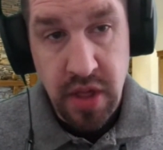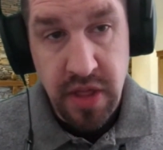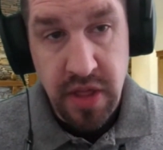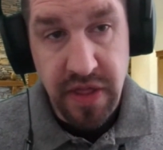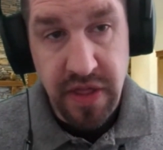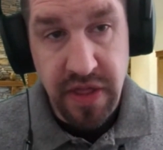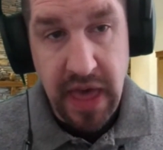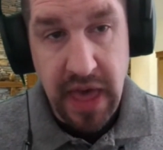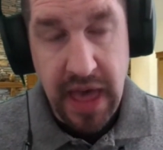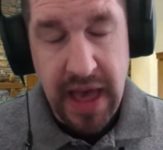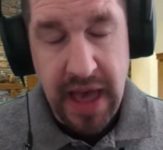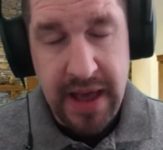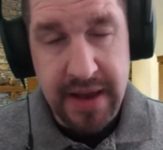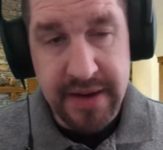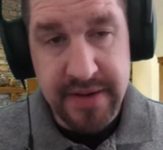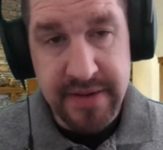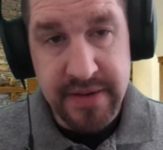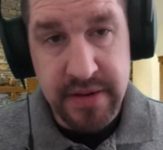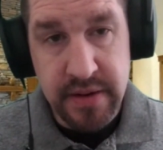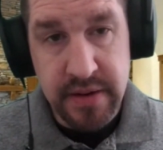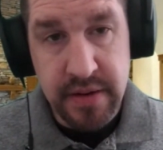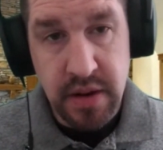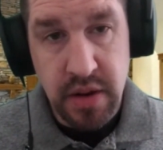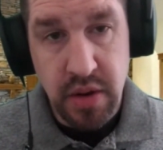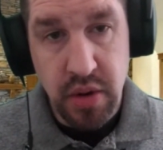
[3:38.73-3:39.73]
that
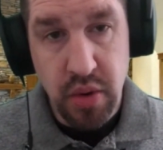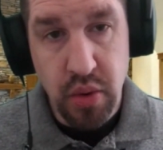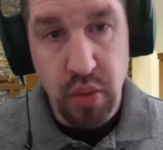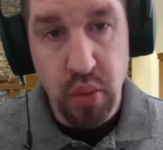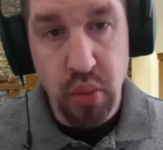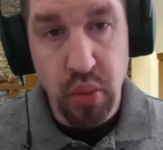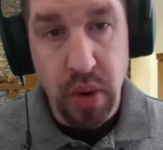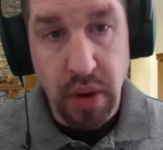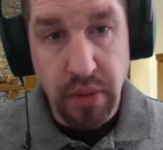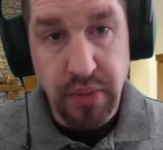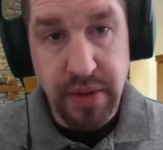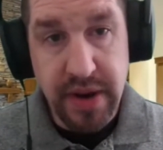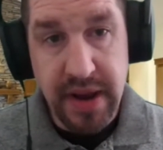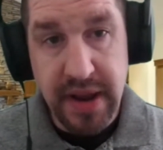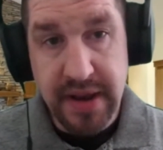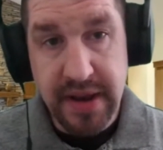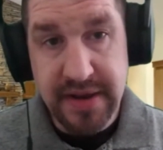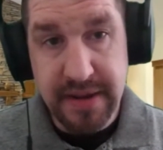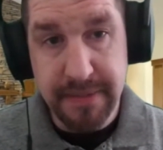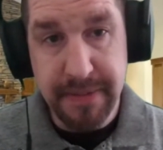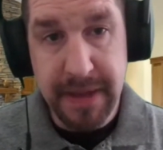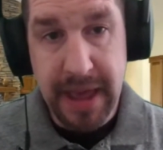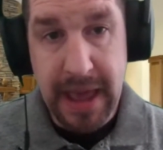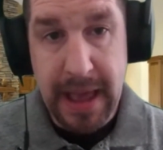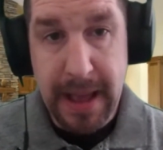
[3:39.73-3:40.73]
what would end
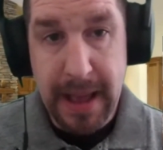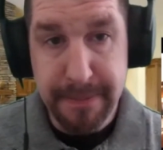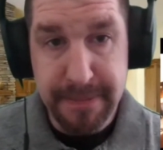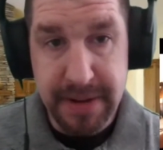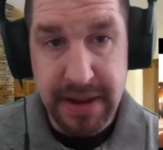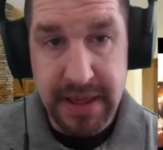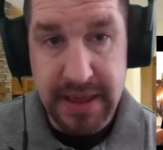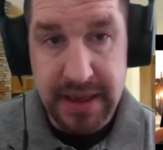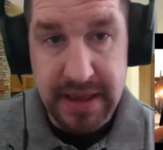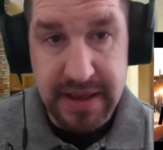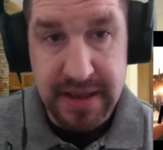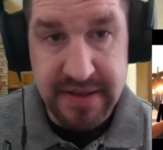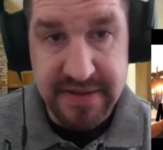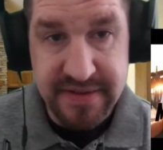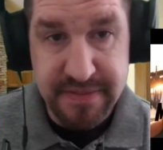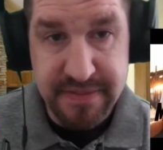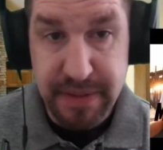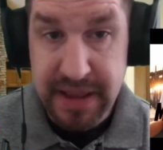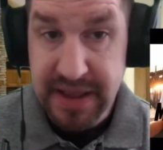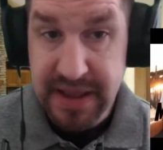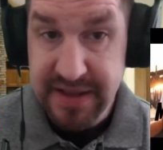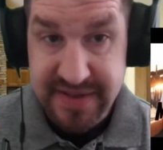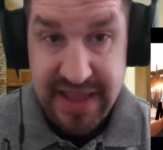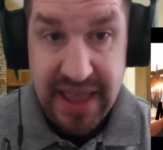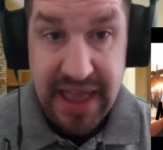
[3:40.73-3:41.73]
up happening is
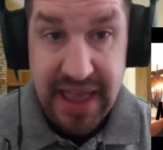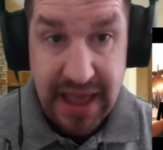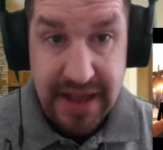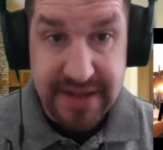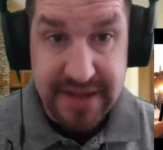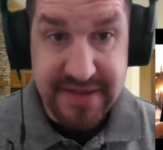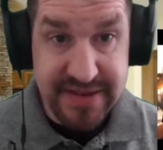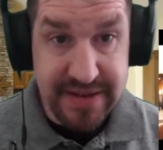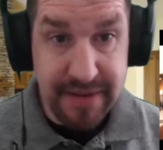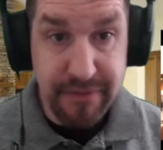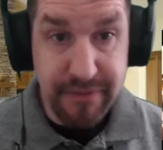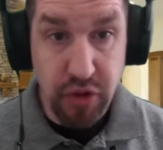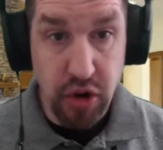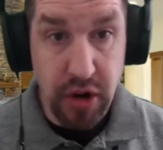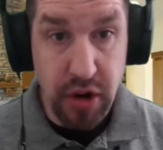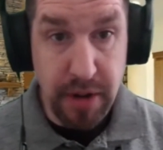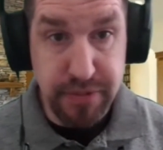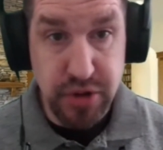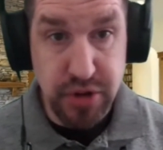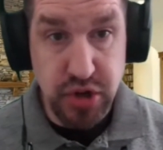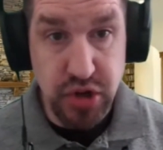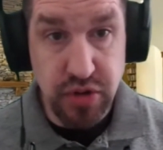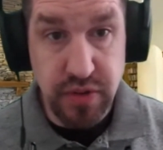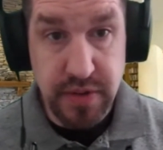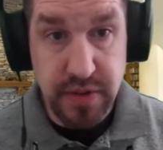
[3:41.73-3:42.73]
because they had several
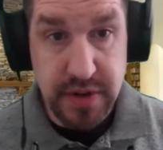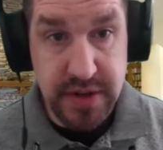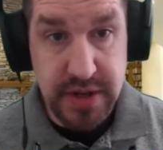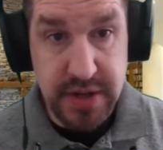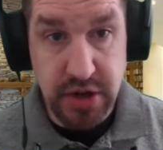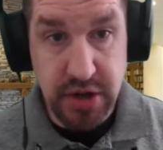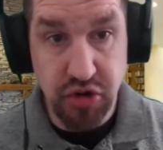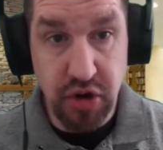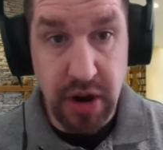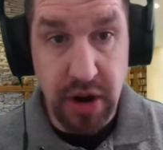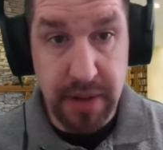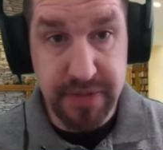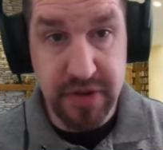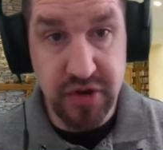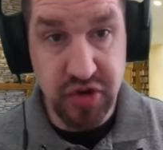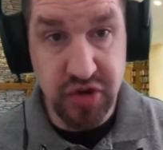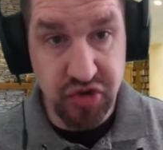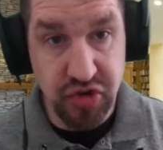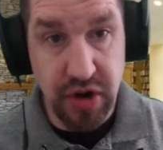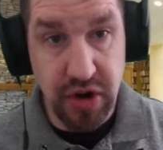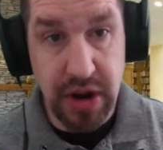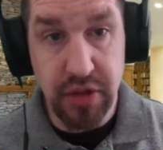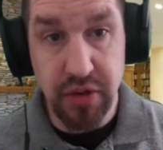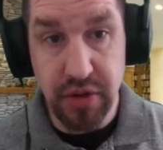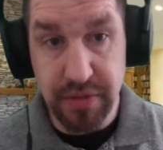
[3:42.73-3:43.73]
opportunities to drop this
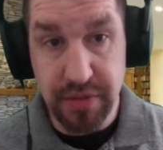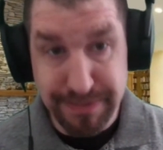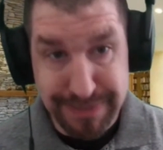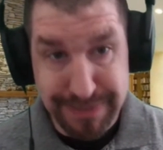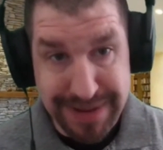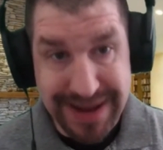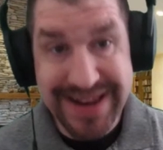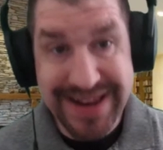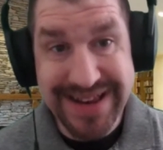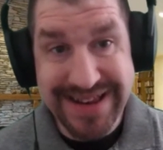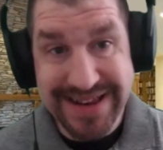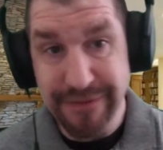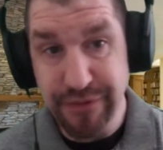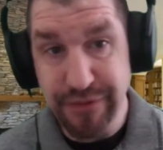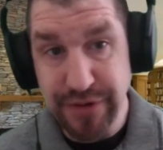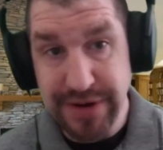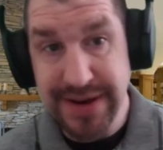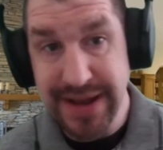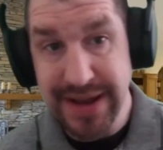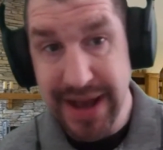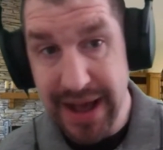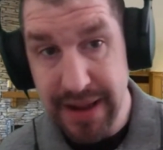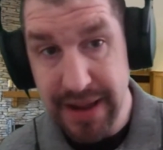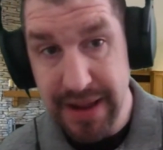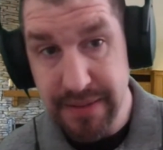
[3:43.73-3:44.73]
trailer many different
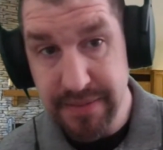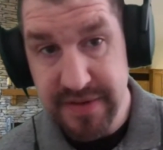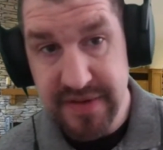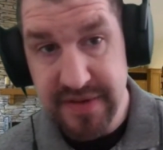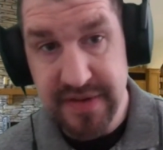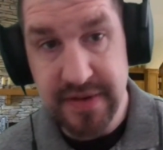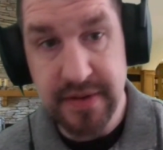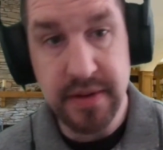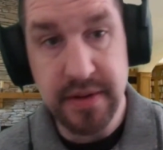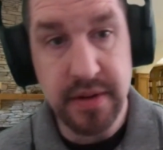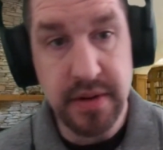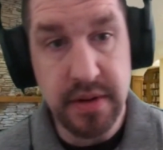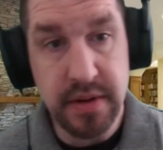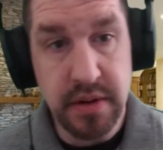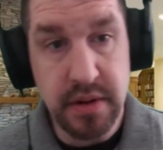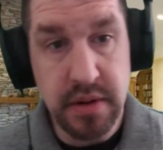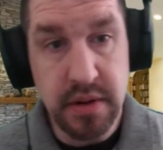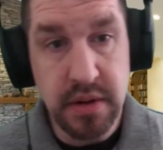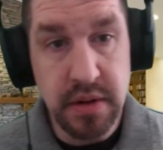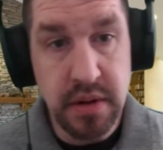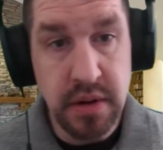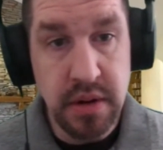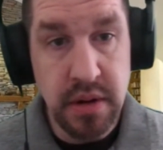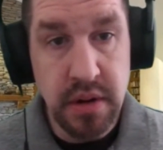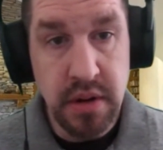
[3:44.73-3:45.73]
times.
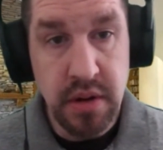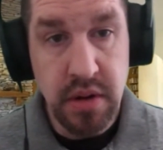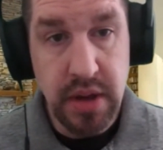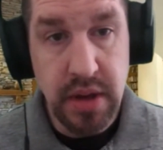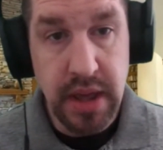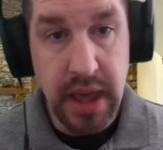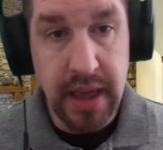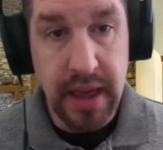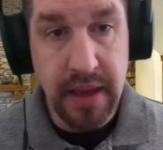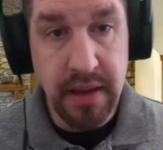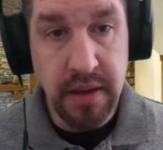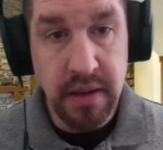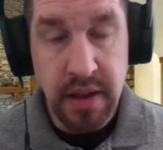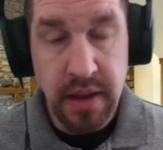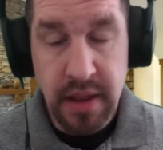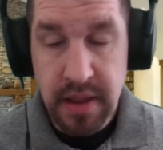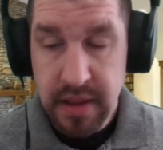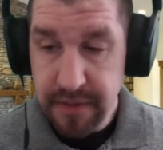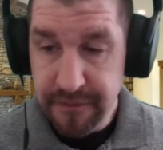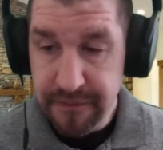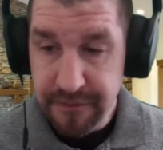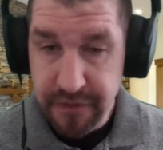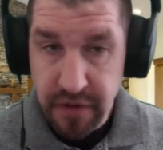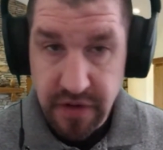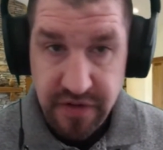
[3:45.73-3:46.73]
Okay. The
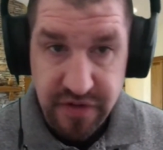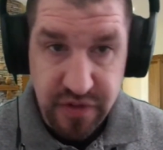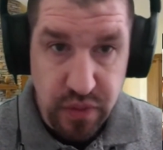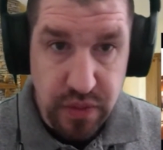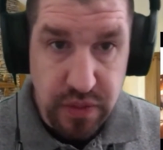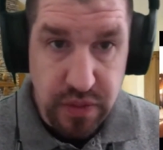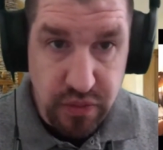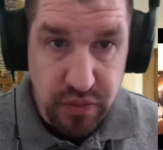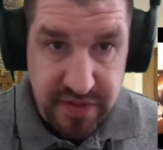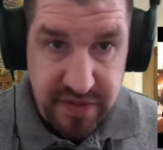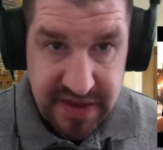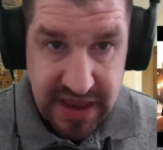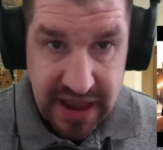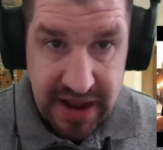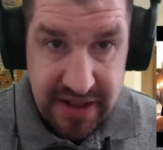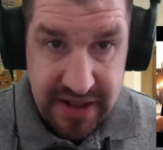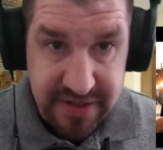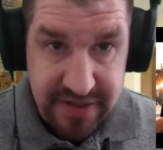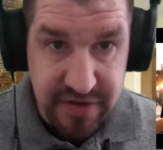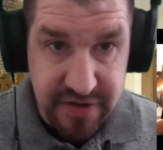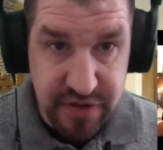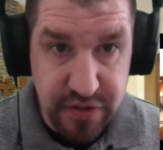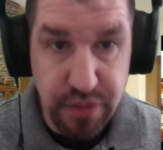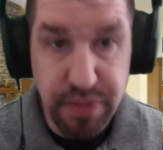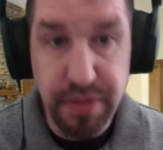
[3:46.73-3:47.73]
first one was at
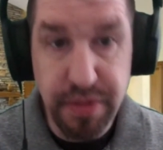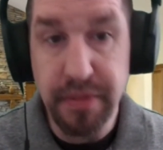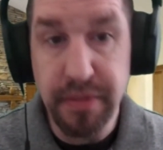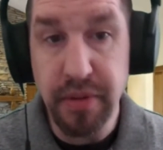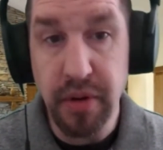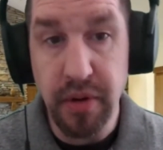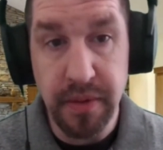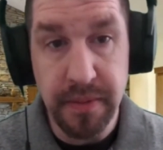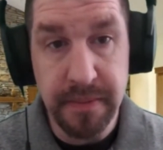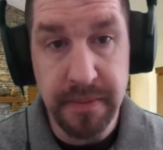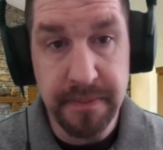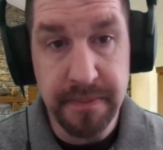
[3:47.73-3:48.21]
the Super Bowl.